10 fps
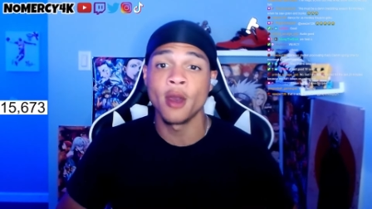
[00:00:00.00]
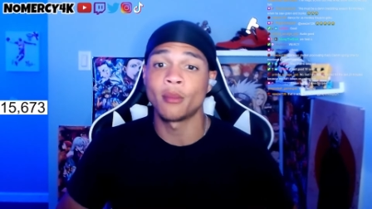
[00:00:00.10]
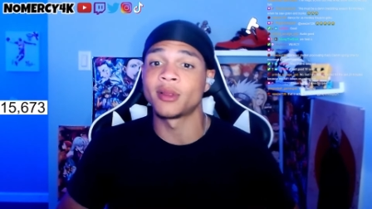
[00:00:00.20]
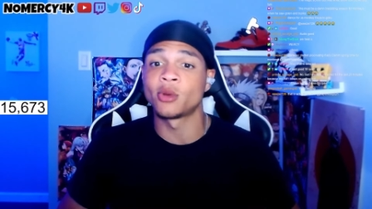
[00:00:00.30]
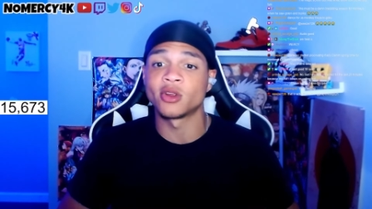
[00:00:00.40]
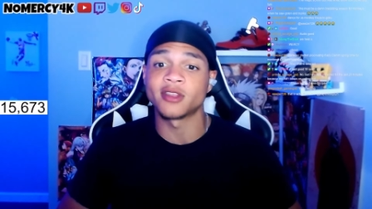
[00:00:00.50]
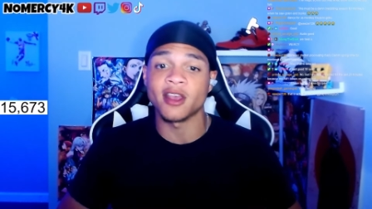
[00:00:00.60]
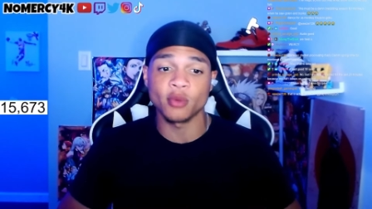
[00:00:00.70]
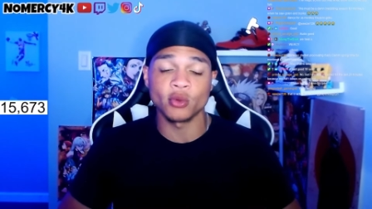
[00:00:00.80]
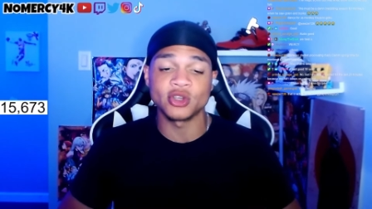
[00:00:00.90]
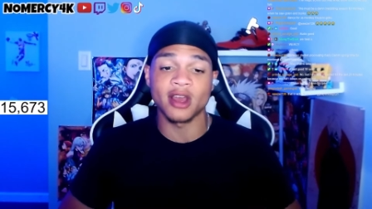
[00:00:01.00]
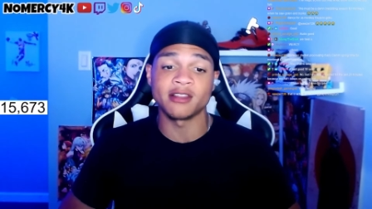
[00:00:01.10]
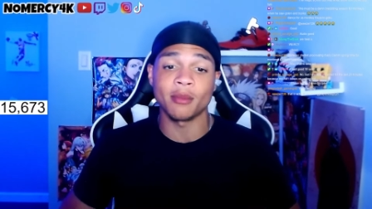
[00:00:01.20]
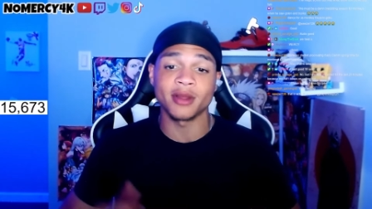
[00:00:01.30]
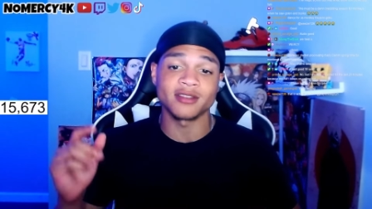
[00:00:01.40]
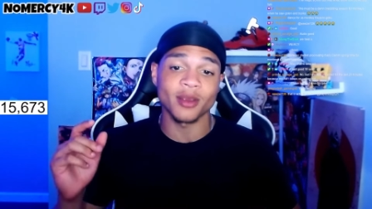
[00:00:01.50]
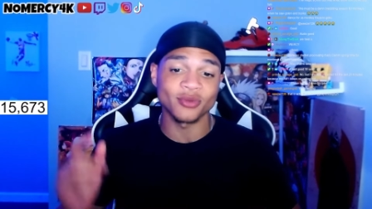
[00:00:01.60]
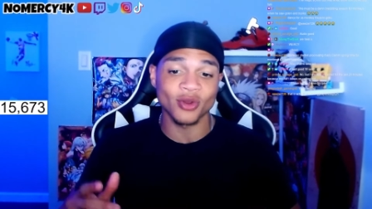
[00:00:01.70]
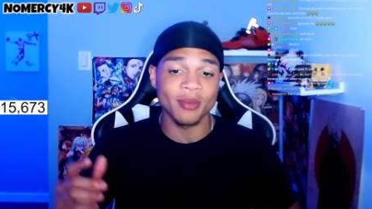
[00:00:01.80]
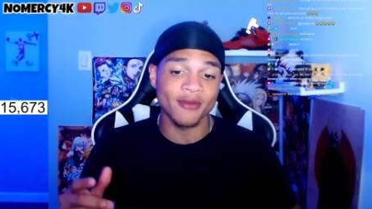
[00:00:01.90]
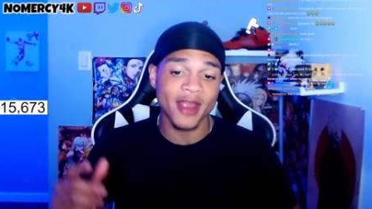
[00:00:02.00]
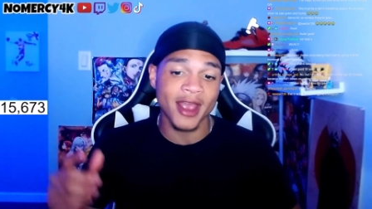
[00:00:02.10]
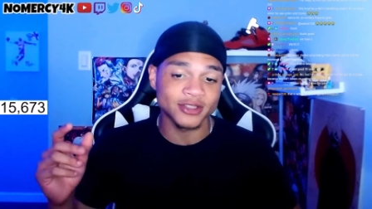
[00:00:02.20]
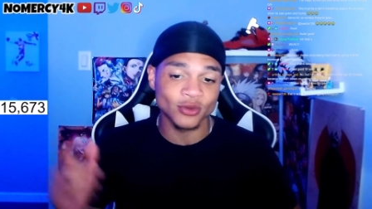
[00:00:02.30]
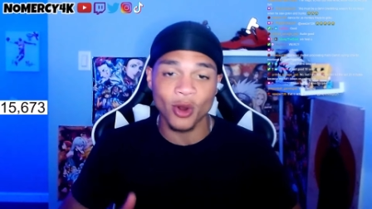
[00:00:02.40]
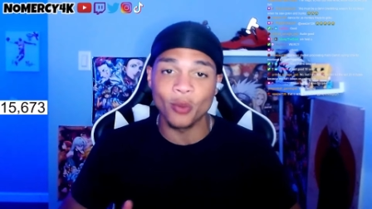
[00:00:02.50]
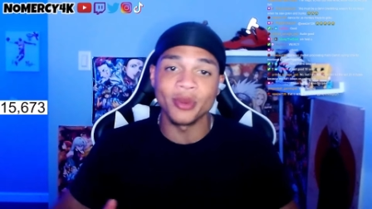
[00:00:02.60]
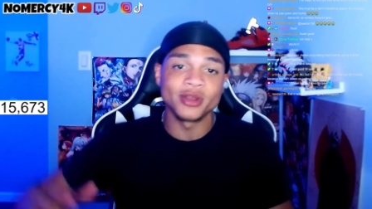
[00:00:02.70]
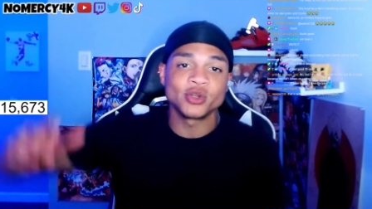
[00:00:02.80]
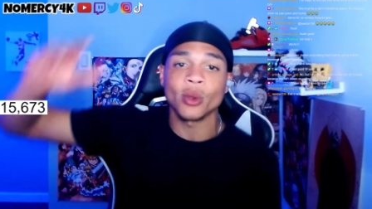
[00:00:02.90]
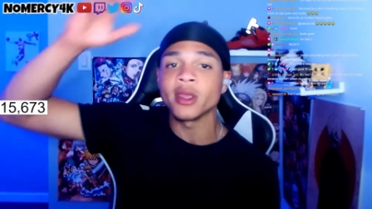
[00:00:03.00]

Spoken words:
But let me know your thoughts below what you guys think about this episode and my reaction to it. I hope you enjoy.